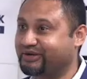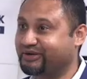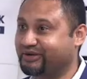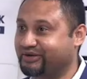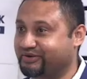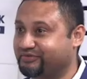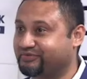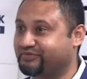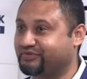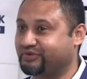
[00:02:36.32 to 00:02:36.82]

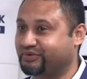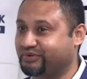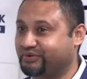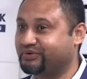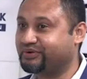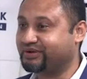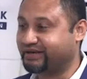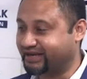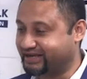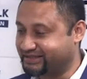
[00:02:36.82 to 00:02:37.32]
on
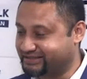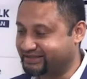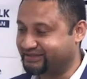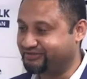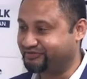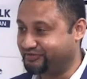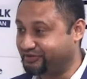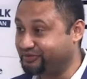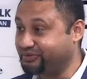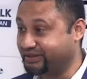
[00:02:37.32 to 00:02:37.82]
for, like I said, a
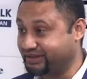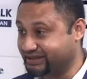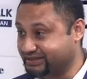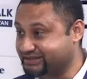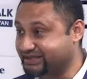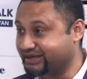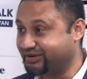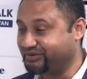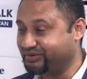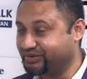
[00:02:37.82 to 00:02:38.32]
few years
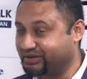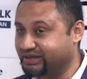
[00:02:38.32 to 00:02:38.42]
now.